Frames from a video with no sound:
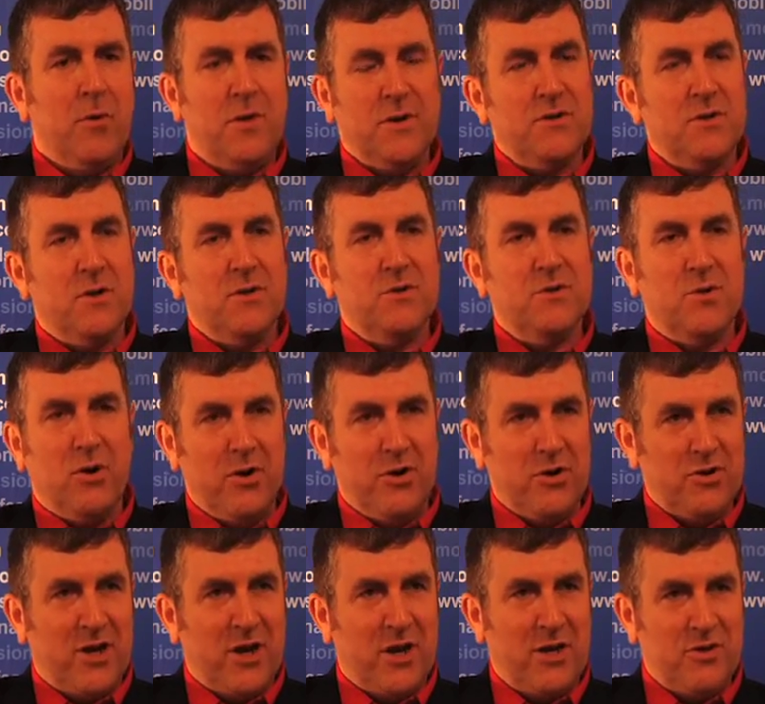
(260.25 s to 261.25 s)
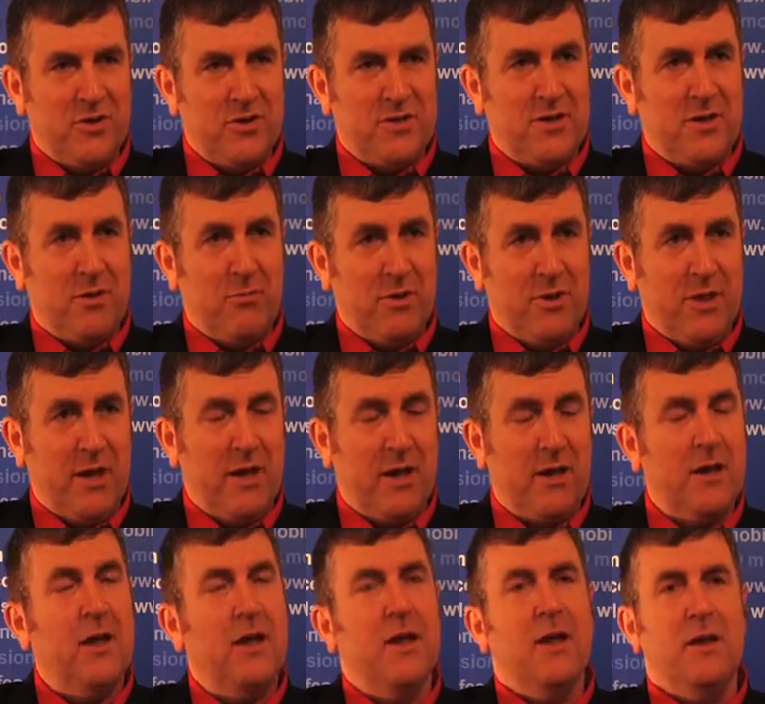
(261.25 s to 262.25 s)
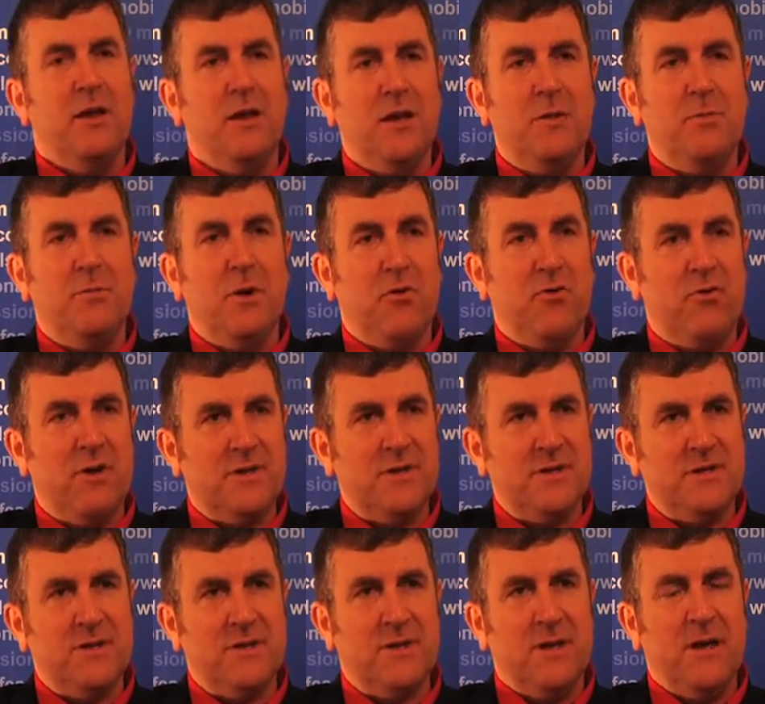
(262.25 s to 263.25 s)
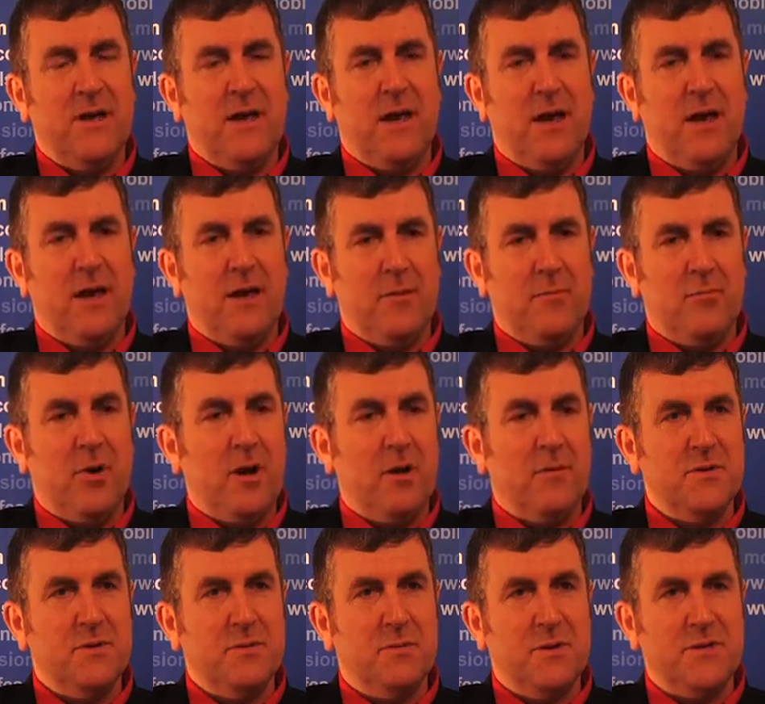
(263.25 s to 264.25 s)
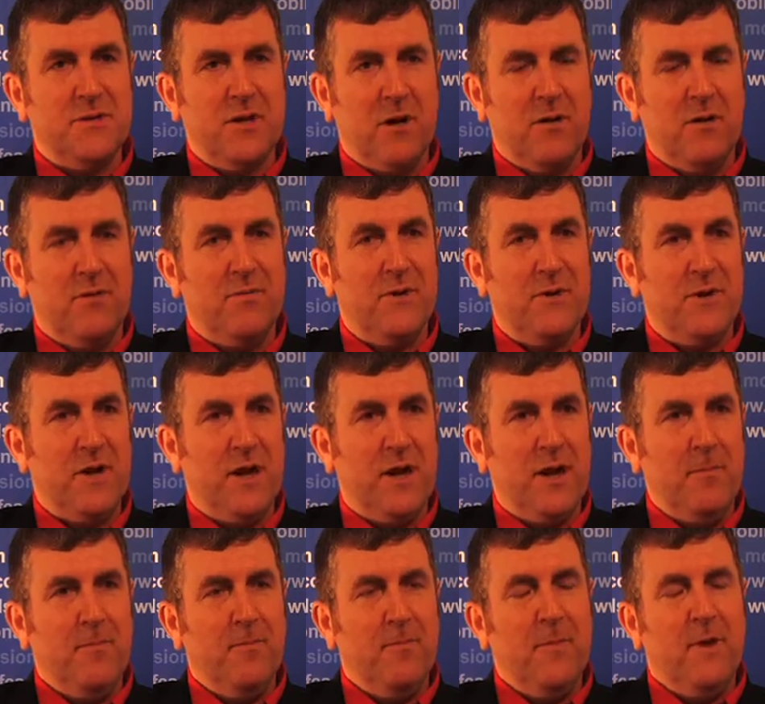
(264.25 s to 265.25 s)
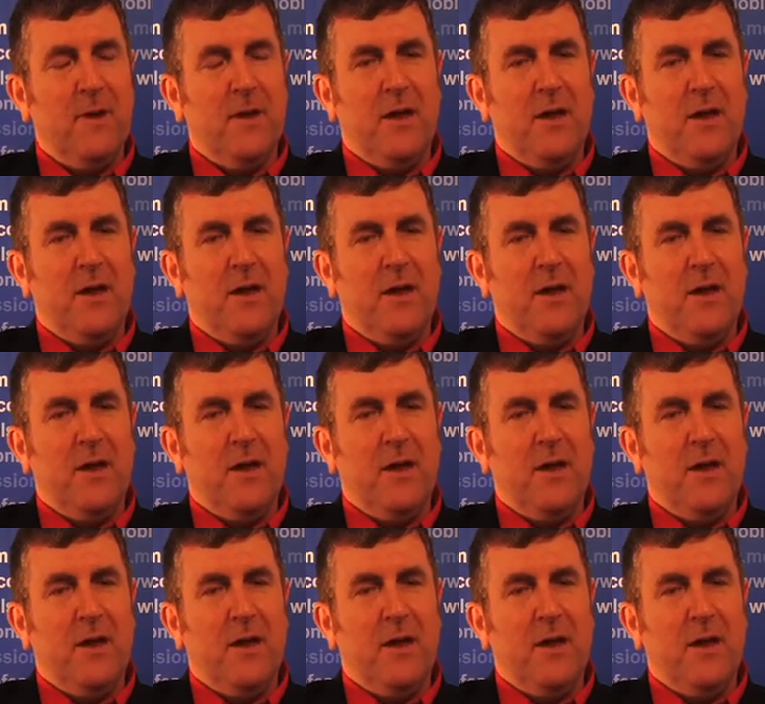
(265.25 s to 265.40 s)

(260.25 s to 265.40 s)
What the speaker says: But there's also other challenges that we think need to be addressed and problems to be solved today.